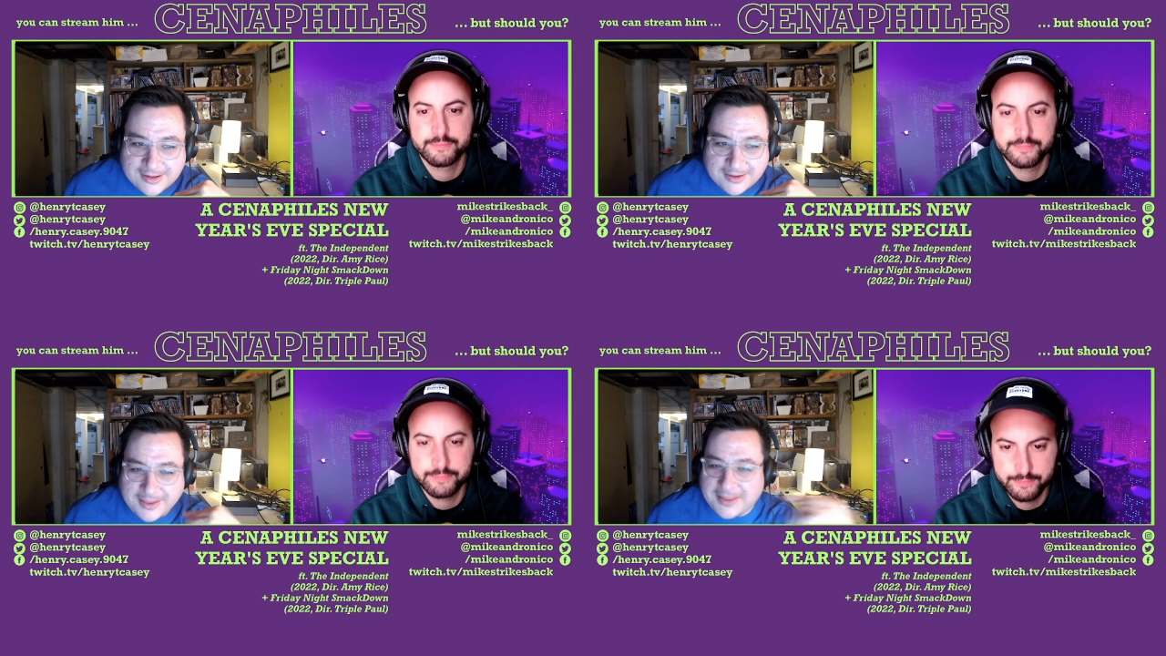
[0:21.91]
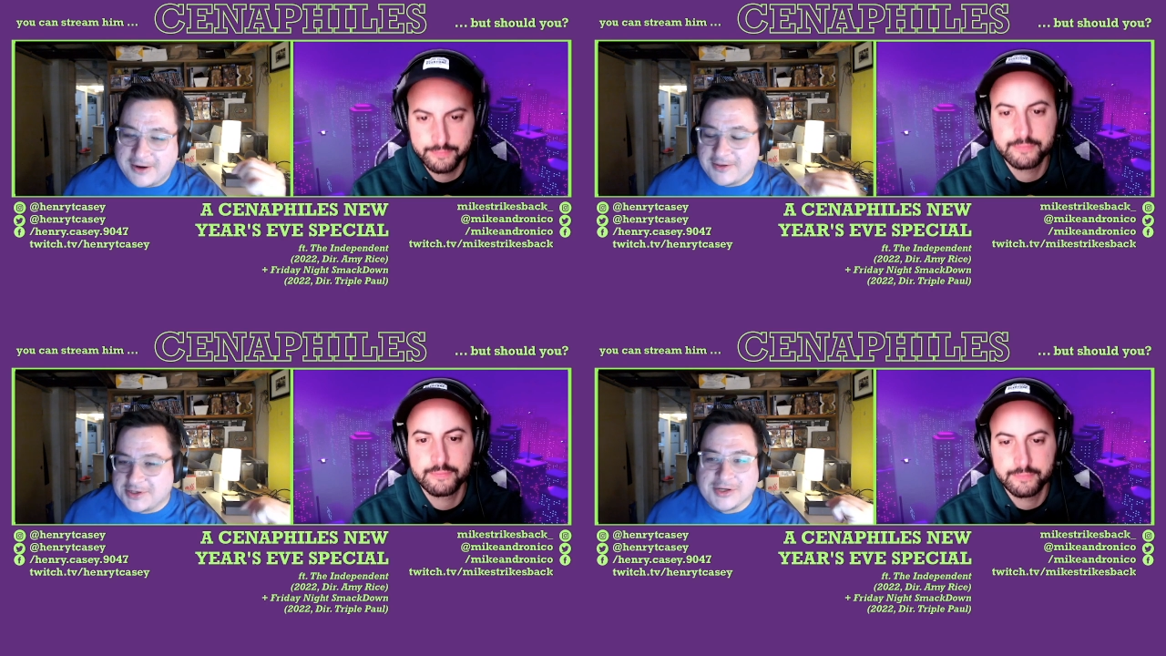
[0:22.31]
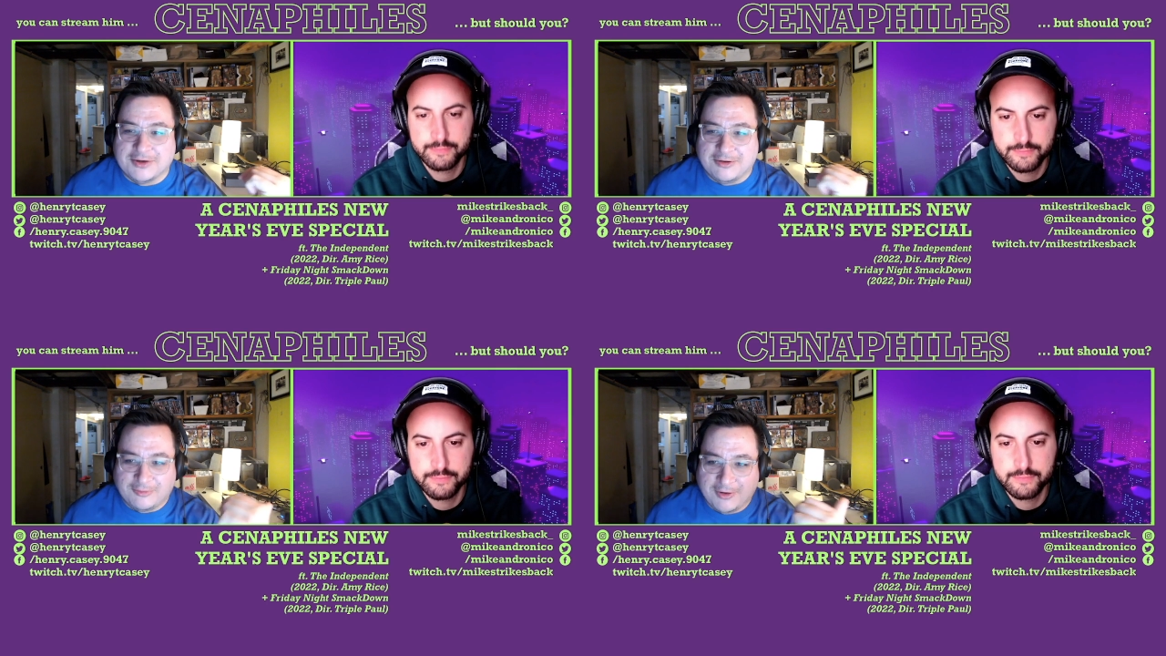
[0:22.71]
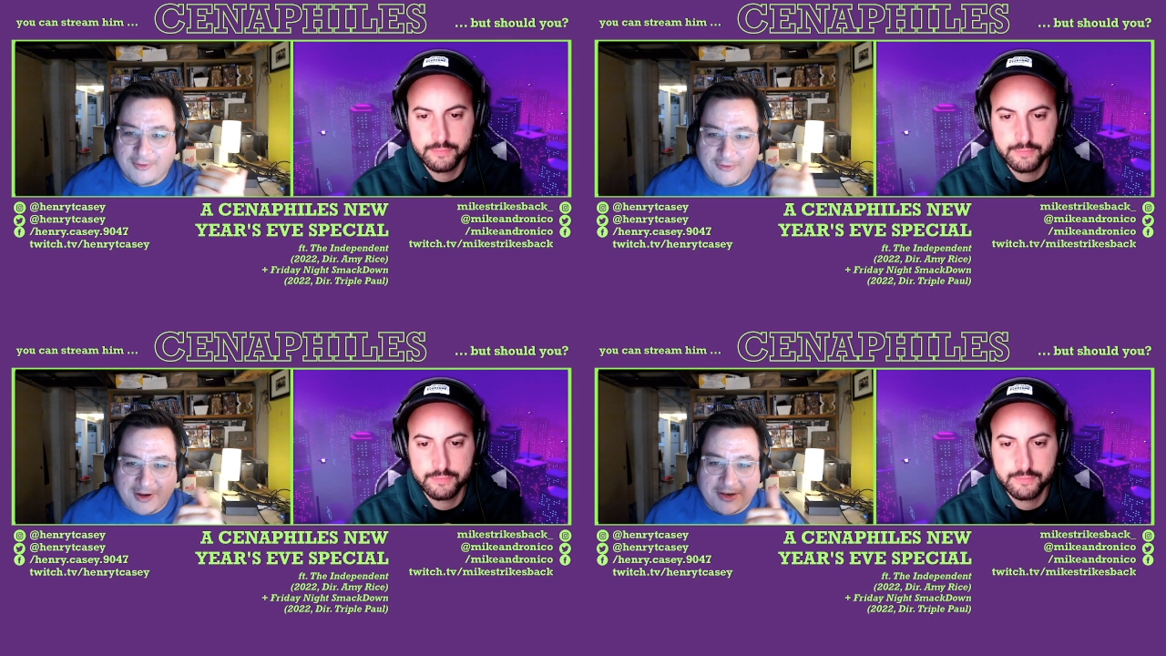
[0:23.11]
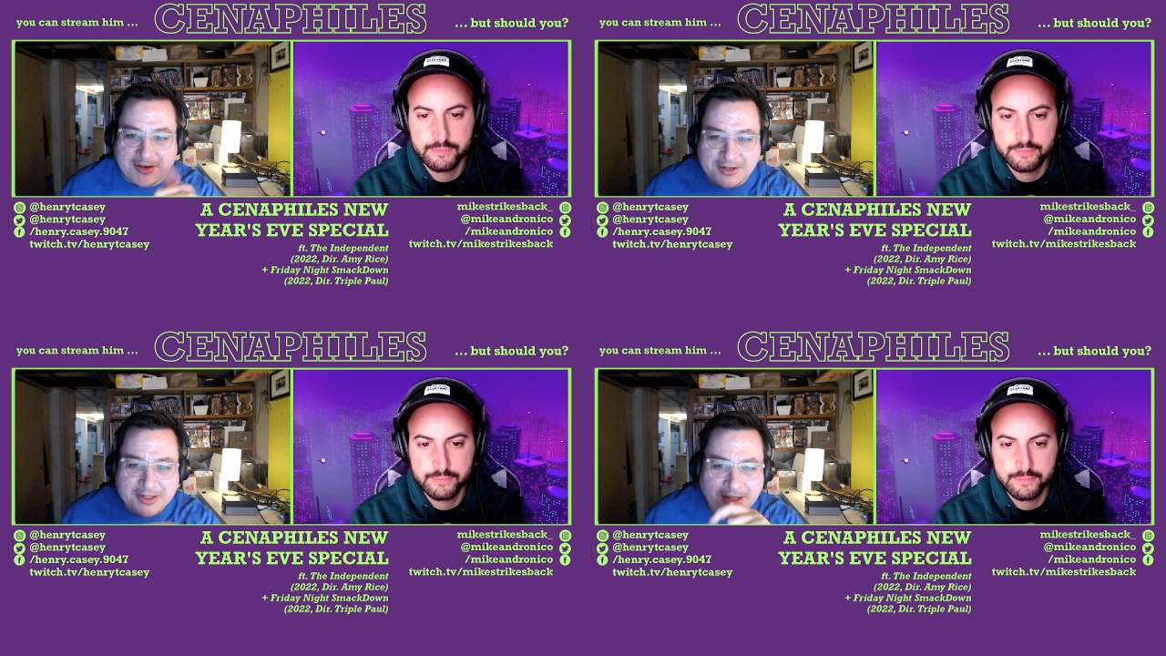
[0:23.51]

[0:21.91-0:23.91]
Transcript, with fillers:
Speaker 1: They're the twos, we're the ones.